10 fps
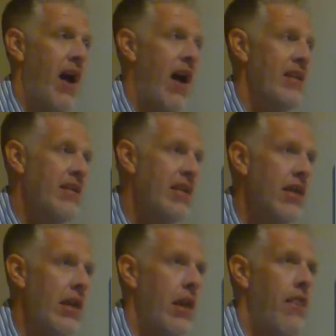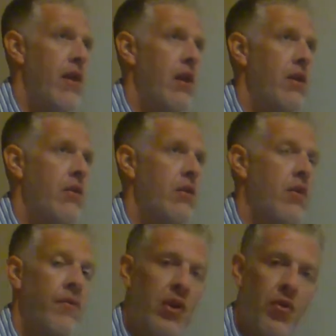idea that you
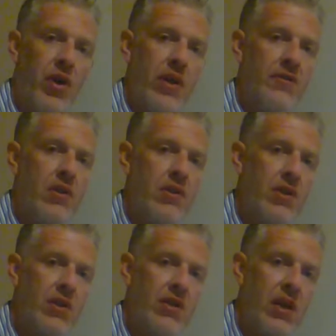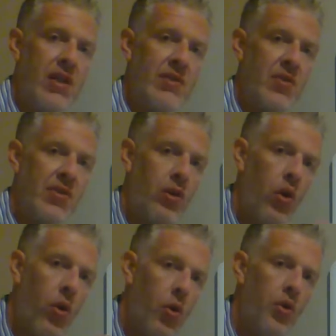know the critics that utilitarianism is
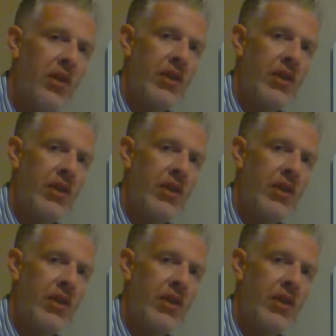cold